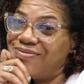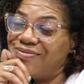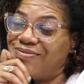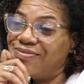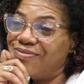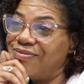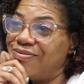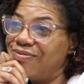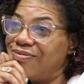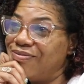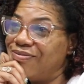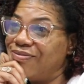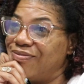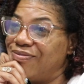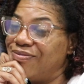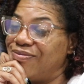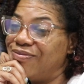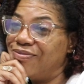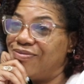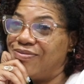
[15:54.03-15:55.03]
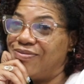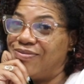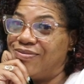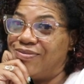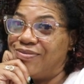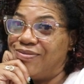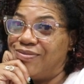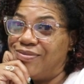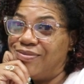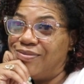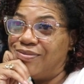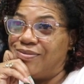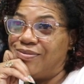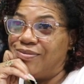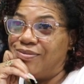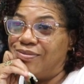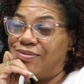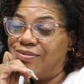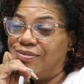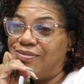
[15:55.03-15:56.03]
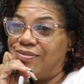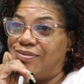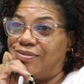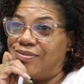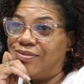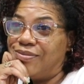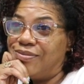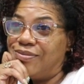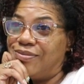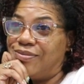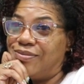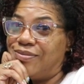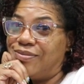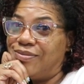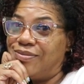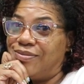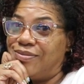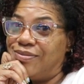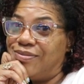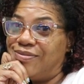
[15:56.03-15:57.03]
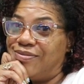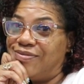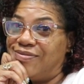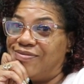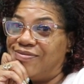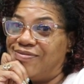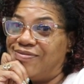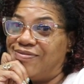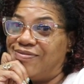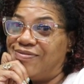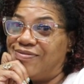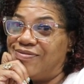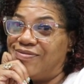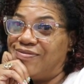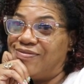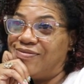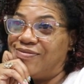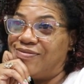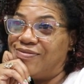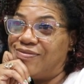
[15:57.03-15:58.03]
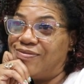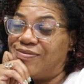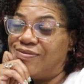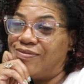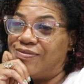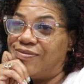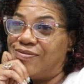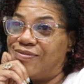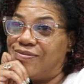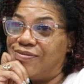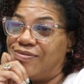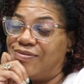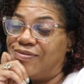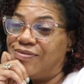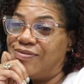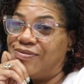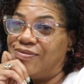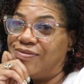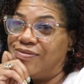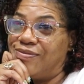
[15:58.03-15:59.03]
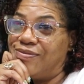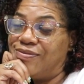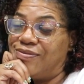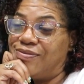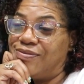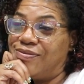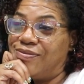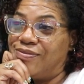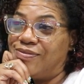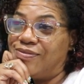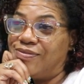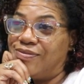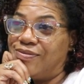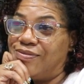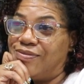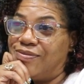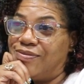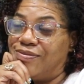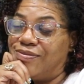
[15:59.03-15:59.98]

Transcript: (not speaking)